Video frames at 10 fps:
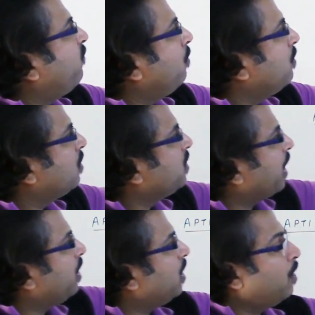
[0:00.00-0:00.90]
from this
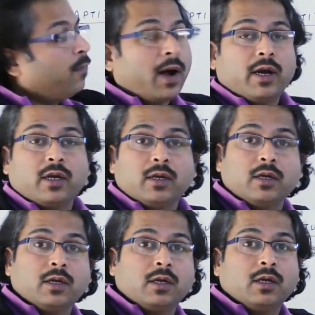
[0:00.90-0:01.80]
technical part,
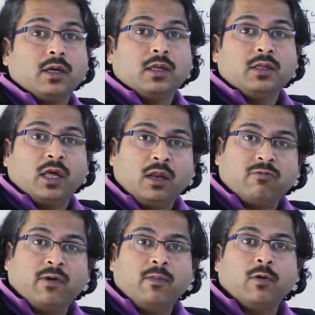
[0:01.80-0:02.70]
there is
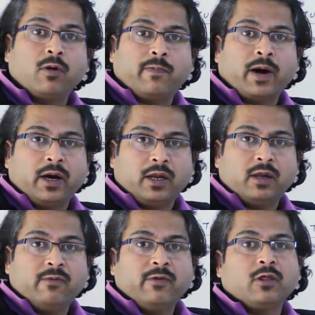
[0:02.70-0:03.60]
one more
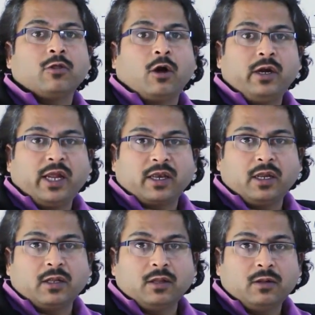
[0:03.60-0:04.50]
part which is
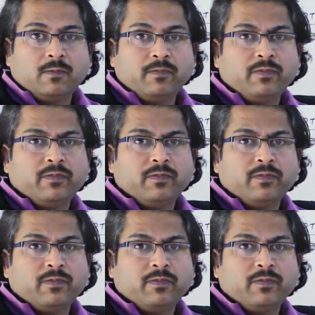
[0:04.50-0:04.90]
non-technical.